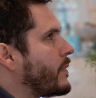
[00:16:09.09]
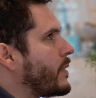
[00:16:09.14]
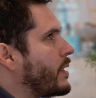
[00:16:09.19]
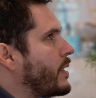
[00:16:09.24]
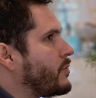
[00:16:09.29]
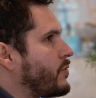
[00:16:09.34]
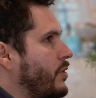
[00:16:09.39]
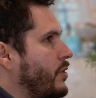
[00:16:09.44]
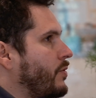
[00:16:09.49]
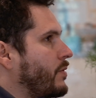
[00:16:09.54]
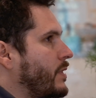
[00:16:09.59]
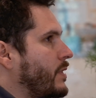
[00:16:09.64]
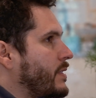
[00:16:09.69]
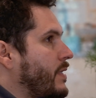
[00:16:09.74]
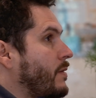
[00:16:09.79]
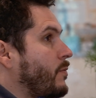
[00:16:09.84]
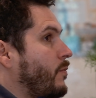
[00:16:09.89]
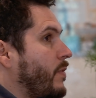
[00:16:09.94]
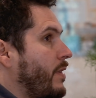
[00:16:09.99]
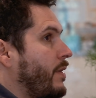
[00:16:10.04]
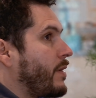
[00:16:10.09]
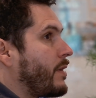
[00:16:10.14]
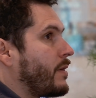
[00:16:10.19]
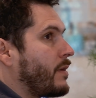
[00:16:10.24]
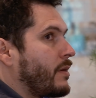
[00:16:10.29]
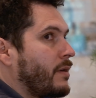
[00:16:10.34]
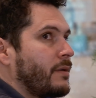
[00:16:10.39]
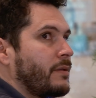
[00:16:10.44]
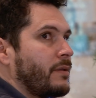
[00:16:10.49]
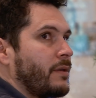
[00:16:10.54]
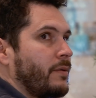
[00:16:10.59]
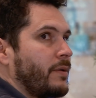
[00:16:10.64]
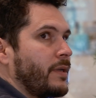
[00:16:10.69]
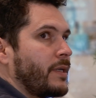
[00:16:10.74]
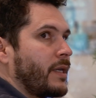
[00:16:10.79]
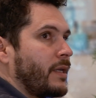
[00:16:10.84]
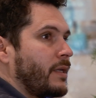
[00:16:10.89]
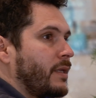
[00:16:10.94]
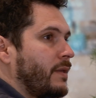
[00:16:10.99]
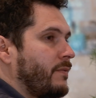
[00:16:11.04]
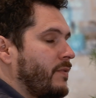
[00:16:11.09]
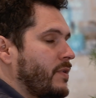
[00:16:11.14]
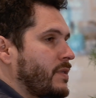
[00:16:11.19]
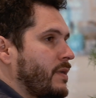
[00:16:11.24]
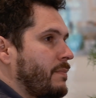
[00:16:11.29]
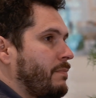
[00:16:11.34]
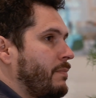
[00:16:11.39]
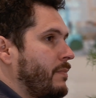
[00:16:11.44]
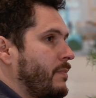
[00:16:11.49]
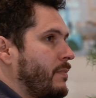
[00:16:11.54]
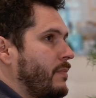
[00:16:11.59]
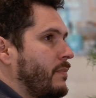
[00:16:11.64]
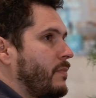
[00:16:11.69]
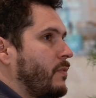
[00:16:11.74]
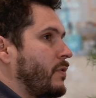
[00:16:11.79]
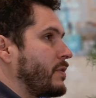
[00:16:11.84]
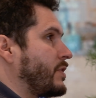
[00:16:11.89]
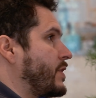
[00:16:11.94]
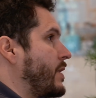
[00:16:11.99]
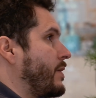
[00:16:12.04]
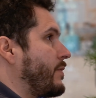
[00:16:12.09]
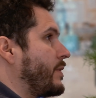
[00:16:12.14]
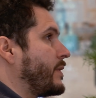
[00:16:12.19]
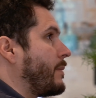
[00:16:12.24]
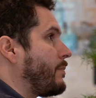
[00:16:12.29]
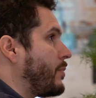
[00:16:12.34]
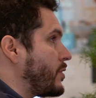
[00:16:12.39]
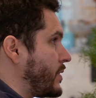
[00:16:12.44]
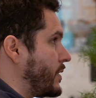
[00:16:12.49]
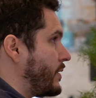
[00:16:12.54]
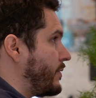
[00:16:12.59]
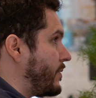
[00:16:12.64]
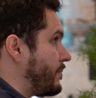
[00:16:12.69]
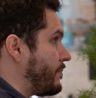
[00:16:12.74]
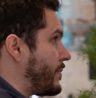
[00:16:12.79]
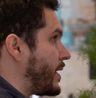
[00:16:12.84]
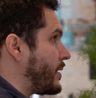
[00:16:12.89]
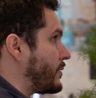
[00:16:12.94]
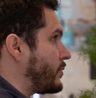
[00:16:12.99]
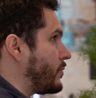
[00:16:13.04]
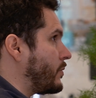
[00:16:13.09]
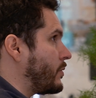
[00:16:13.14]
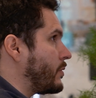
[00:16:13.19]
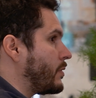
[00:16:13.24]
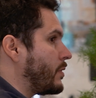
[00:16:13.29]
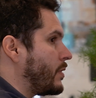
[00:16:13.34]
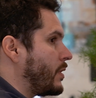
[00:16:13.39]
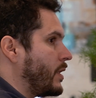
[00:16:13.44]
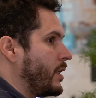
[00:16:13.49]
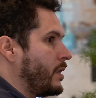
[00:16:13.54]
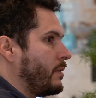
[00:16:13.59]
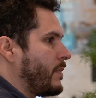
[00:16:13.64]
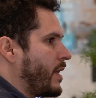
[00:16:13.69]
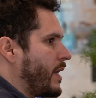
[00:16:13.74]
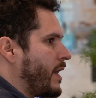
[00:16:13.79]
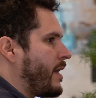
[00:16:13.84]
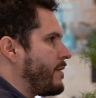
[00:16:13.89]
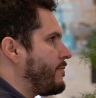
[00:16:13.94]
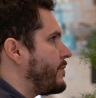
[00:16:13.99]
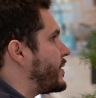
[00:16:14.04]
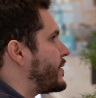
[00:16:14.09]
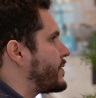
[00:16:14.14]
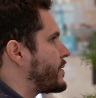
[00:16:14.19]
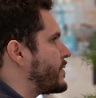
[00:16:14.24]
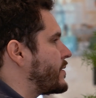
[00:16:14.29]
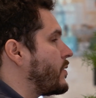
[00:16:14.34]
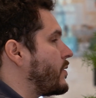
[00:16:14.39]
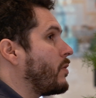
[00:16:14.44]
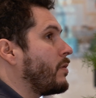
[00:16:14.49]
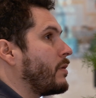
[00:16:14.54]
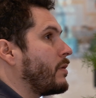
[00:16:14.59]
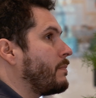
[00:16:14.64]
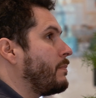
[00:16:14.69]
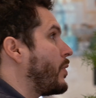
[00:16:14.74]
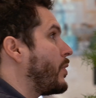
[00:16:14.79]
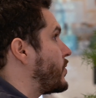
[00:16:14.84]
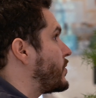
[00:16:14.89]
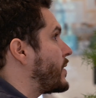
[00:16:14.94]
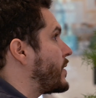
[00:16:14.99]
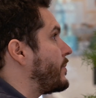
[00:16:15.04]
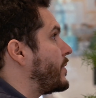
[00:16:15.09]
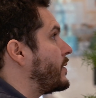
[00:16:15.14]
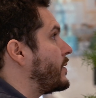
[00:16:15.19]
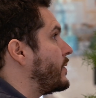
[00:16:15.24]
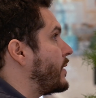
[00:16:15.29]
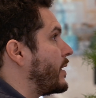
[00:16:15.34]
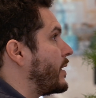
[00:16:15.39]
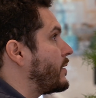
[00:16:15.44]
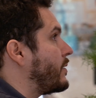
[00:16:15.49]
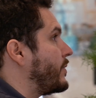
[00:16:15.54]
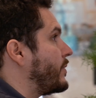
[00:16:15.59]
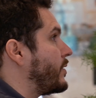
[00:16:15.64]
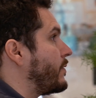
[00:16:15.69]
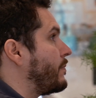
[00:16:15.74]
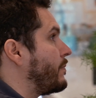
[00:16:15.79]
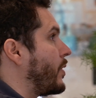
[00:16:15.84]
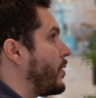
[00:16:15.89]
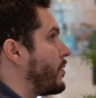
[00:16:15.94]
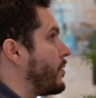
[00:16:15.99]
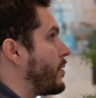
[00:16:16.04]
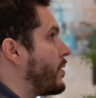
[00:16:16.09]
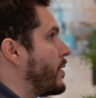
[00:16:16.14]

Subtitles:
Try to understand whether it can give us or generate a positive impact, or it may have risks or pose a little bit of both.